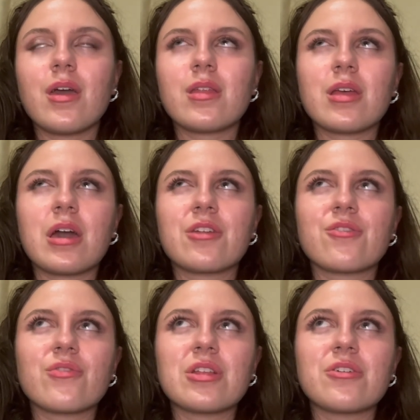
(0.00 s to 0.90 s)
And like, I don't
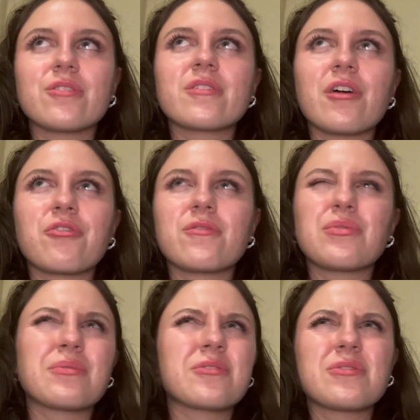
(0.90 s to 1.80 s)
really use it that often
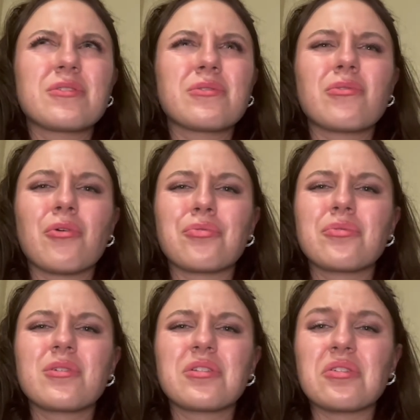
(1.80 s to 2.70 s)
just because it's so
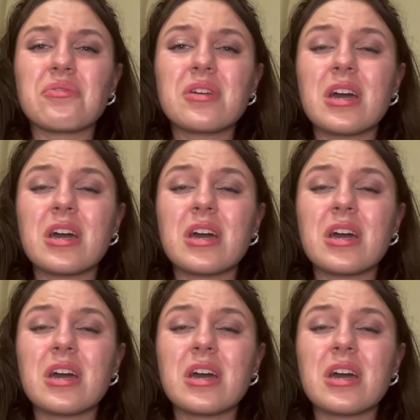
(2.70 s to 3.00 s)
glittery.